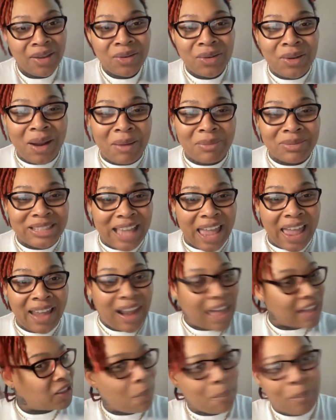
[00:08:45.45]
You know what I'm saying?
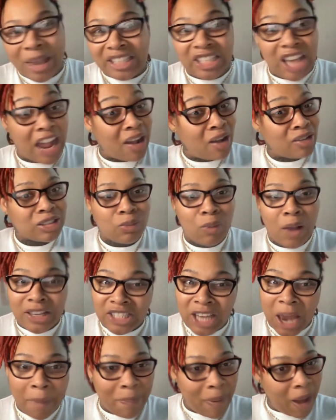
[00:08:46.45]
Like, the bitch ain't gonna
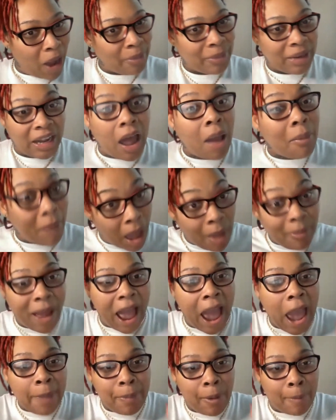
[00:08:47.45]
switch up on me. I'm
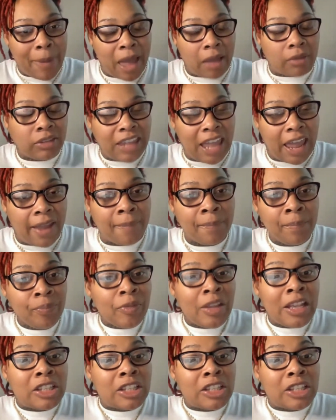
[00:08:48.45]
hype about that.